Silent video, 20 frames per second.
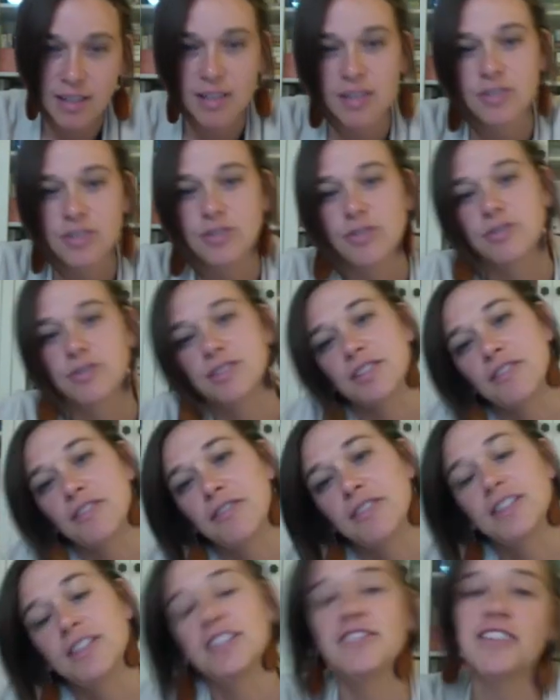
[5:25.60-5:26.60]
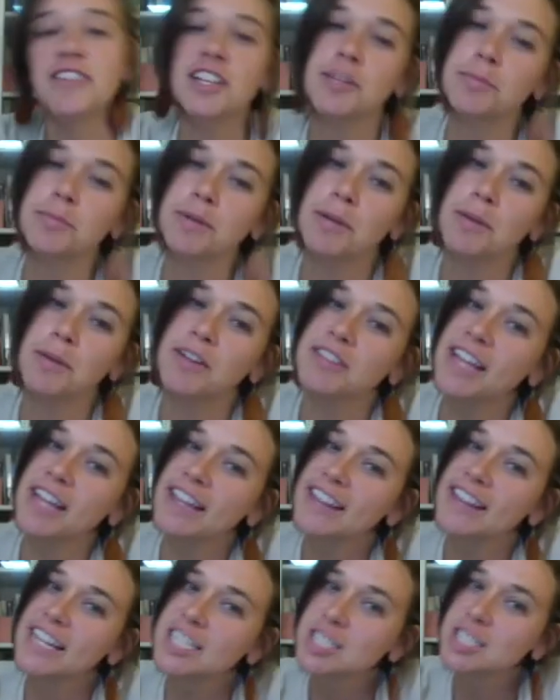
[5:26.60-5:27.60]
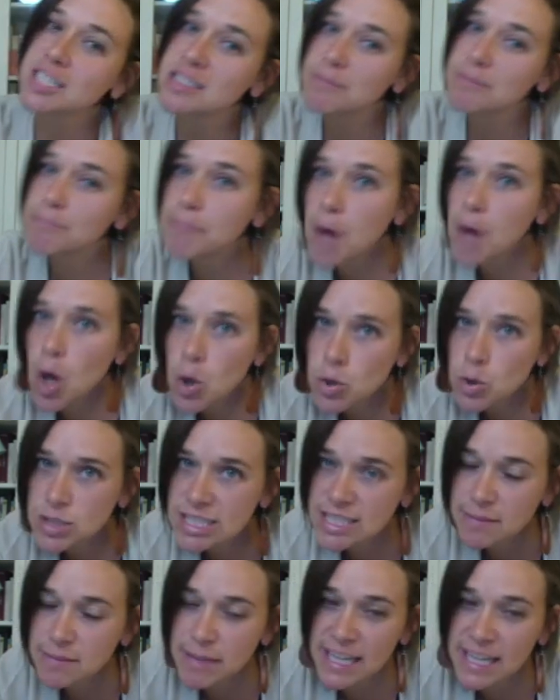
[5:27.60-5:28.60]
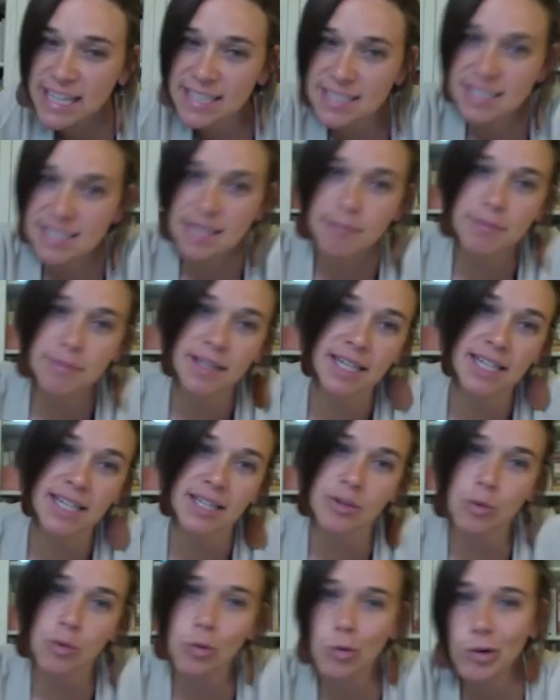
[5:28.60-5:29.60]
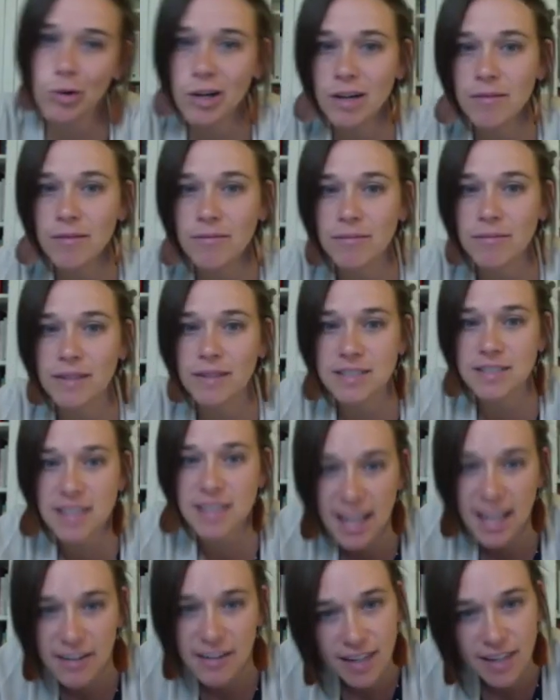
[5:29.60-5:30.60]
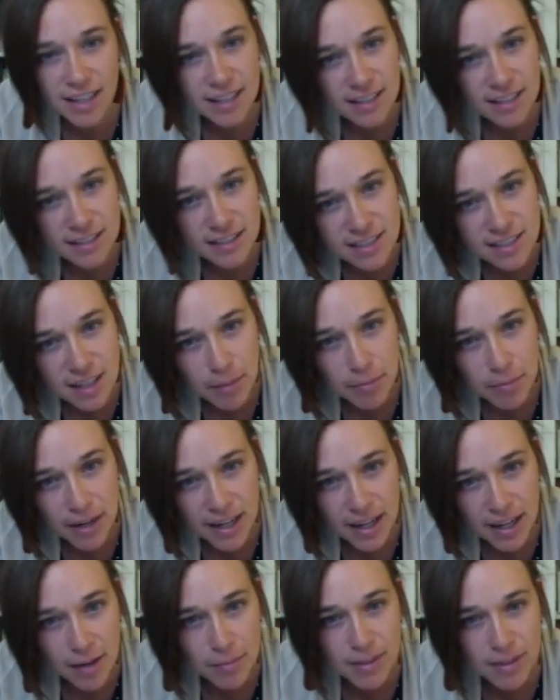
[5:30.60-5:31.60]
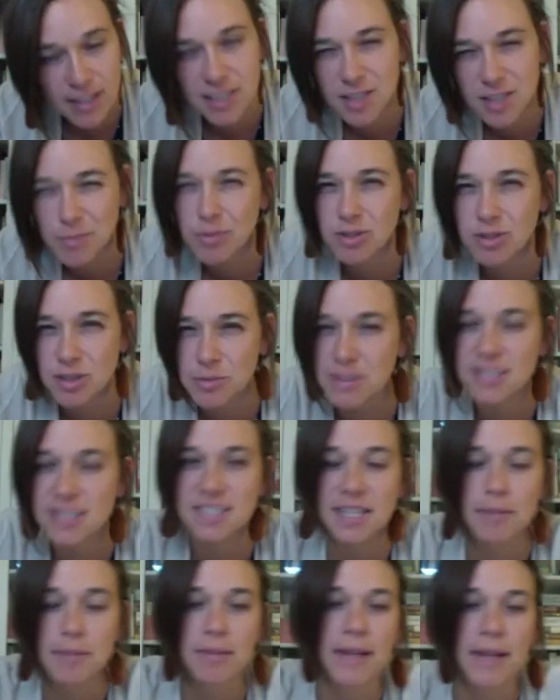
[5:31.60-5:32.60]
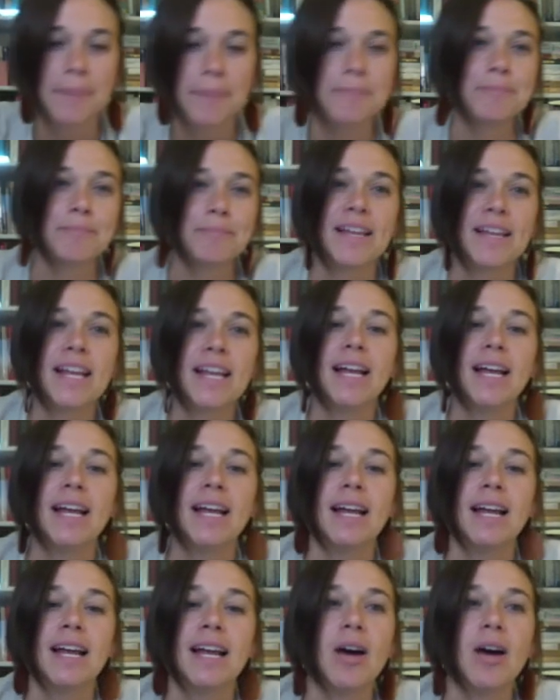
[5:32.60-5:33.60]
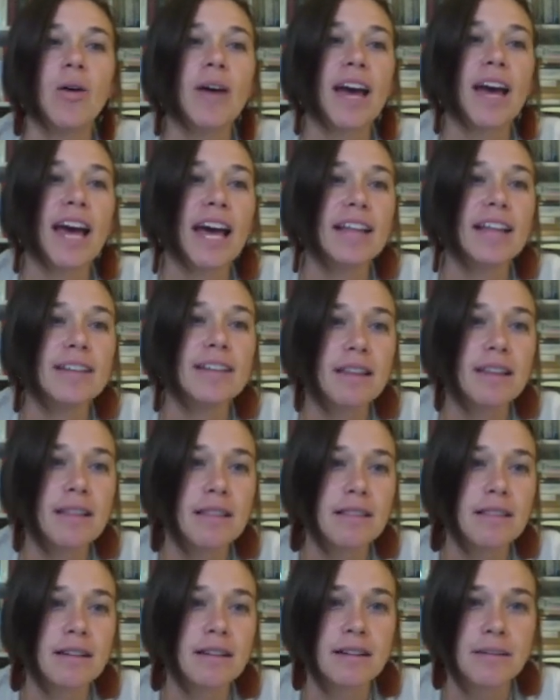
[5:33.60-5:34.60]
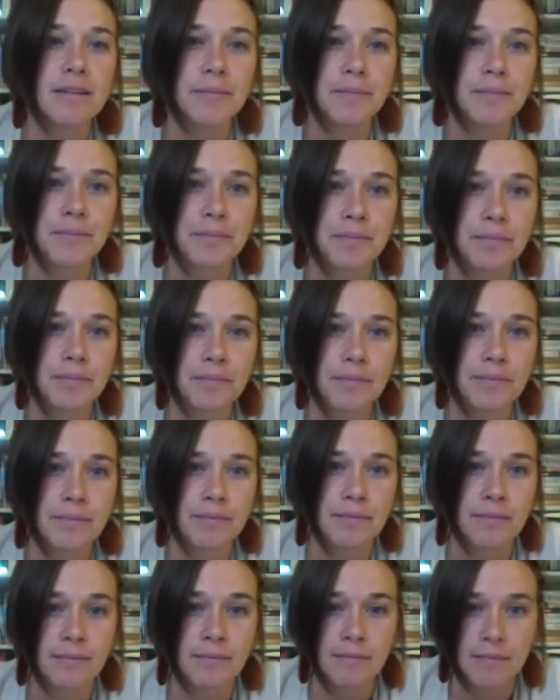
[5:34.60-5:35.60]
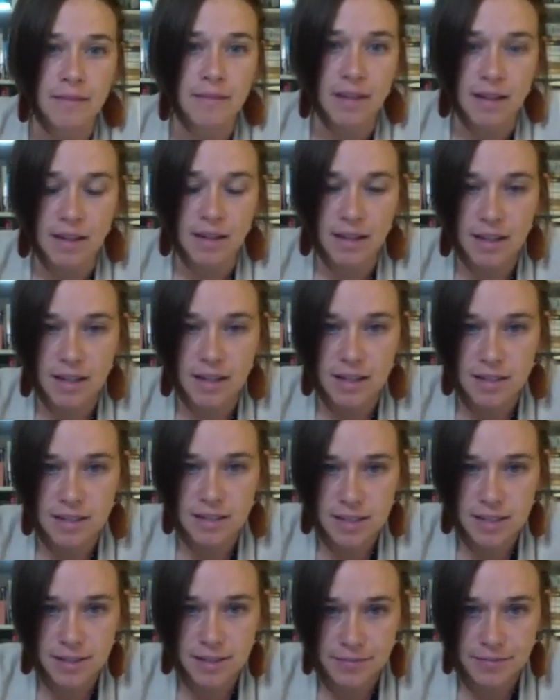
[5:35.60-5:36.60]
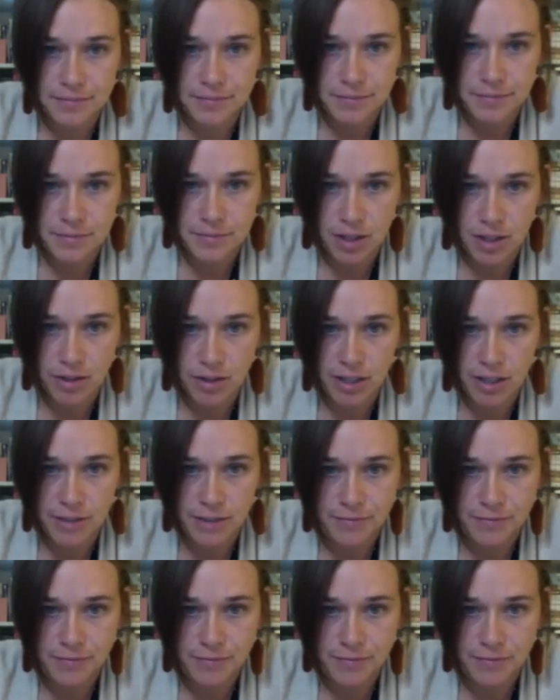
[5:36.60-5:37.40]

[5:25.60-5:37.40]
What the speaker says: Joseph, the developer, about that. That is supposed to be on the same line. Well, it's kind of on a little step right now, but it's supposed to be the same line. Okay, and then the is down here.